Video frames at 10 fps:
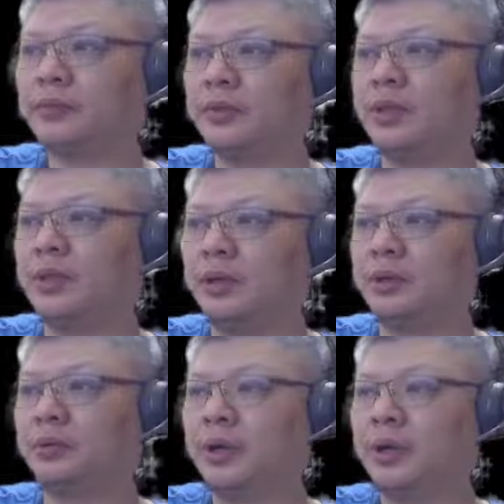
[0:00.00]

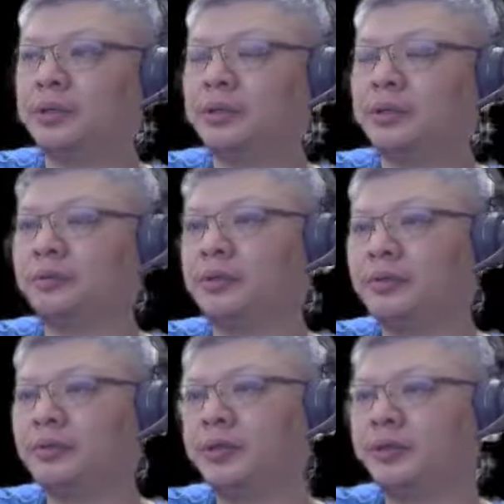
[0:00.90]
One
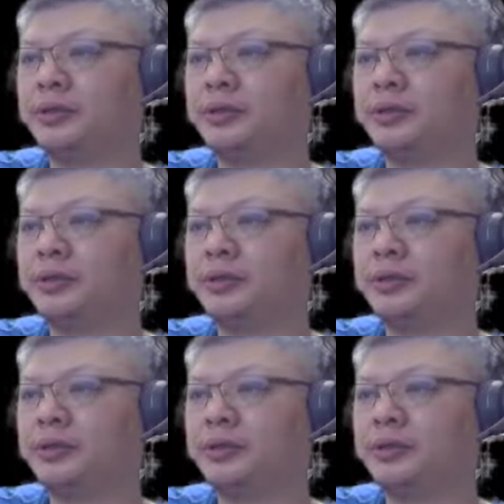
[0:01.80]
variation